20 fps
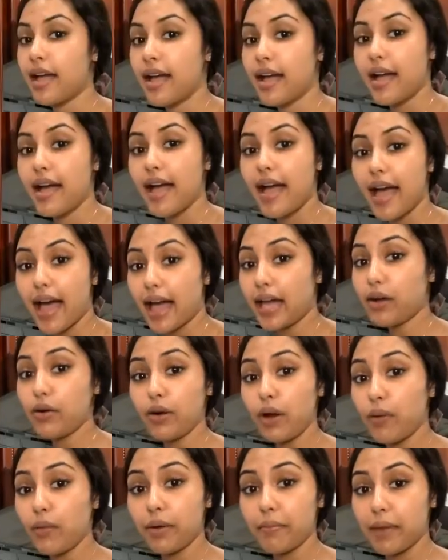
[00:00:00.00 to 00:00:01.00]
I don't
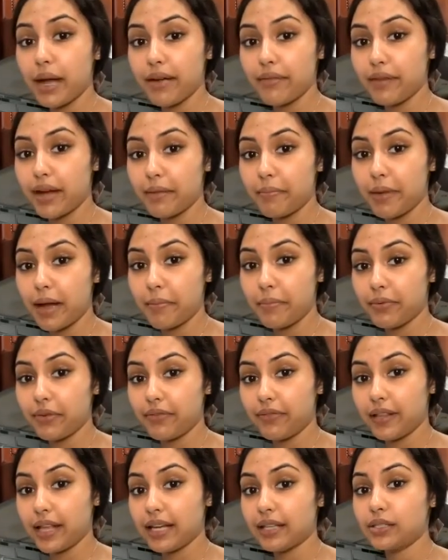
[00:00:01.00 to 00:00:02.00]
know where my red pepper
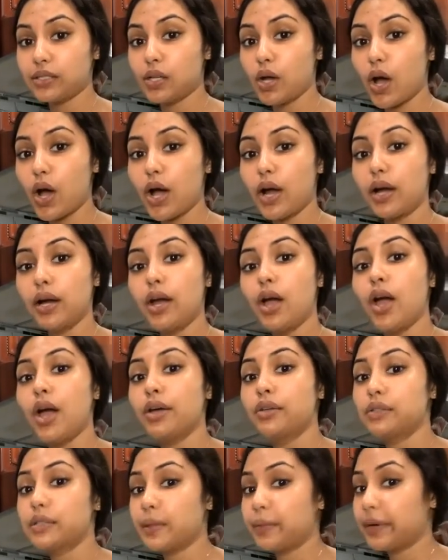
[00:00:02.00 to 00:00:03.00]
flakes are,
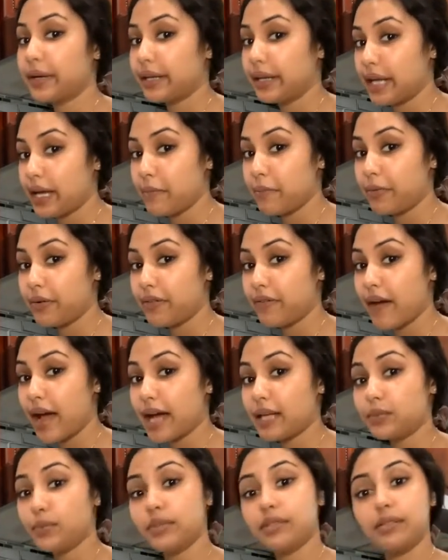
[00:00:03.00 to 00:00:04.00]
so we're going to
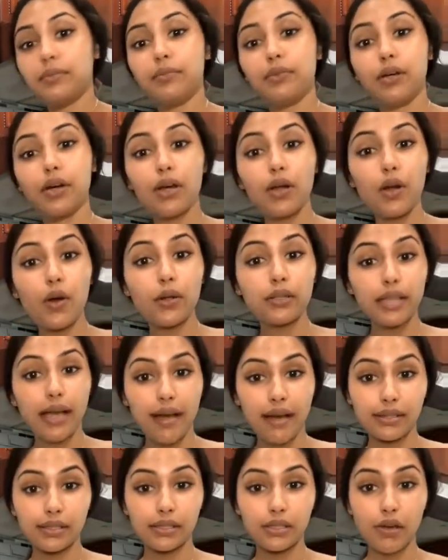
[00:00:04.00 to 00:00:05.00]
improvise with some good old
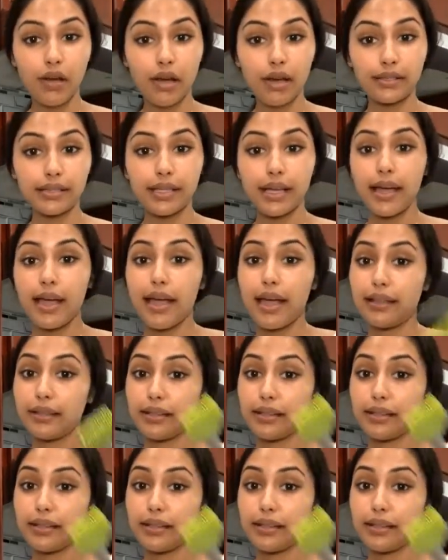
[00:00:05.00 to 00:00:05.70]
hot sauce and this